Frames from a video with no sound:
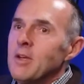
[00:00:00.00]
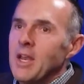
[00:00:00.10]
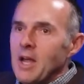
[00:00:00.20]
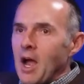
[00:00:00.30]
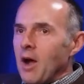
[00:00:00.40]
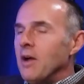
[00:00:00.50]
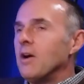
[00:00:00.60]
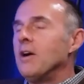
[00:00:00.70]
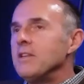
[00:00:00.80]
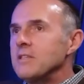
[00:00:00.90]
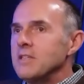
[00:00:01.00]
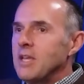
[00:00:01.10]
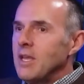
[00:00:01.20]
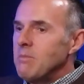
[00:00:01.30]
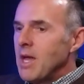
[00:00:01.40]
And I honestly
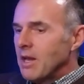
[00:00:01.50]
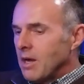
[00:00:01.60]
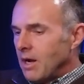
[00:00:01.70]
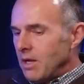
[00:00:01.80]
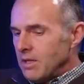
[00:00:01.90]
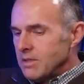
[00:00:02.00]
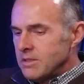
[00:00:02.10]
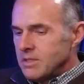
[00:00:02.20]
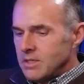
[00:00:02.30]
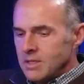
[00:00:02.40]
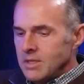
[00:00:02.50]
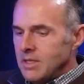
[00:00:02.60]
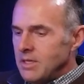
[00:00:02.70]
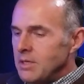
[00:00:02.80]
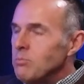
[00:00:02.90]
came out of college in
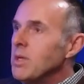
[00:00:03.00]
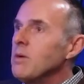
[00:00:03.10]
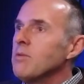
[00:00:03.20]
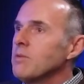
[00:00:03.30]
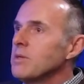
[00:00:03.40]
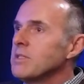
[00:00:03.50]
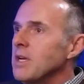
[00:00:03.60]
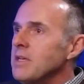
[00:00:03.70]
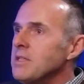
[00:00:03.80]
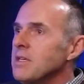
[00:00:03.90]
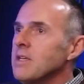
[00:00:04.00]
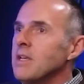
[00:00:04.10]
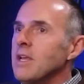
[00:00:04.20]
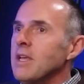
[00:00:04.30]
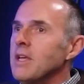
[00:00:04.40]
the middle of a
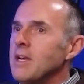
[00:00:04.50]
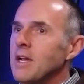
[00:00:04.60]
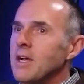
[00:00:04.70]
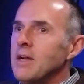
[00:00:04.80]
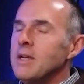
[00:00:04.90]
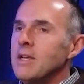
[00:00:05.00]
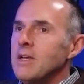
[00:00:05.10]
recession, and I